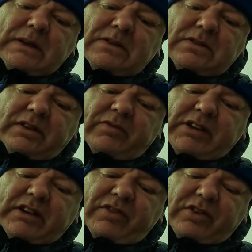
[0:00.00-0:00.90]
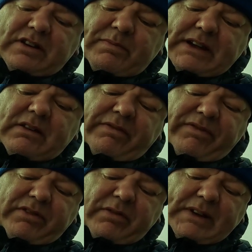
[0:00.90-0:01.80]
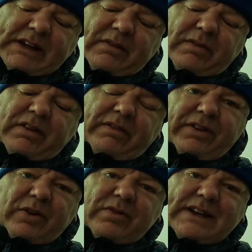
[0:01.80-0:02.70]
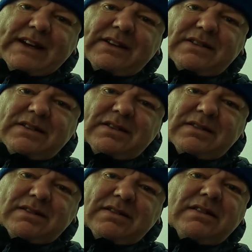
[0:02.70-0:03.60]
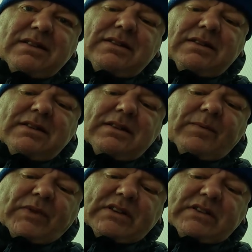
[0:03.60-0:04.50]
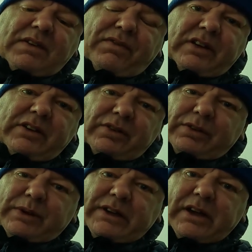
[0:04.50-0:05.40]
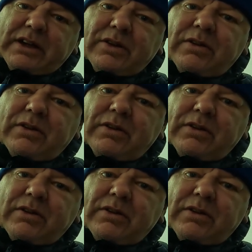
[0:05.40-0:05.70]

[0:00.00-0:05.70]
So I think if you're going to be out for like a few nights, it's definitely going to work.